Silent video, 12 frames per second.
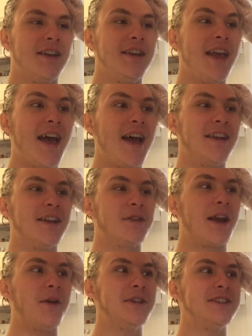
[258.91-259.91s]
Yeah,
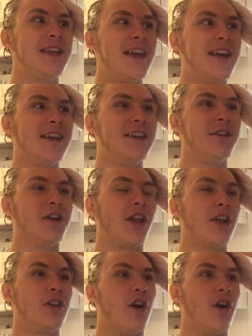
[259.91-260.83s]
that's what I was saying. And you were like,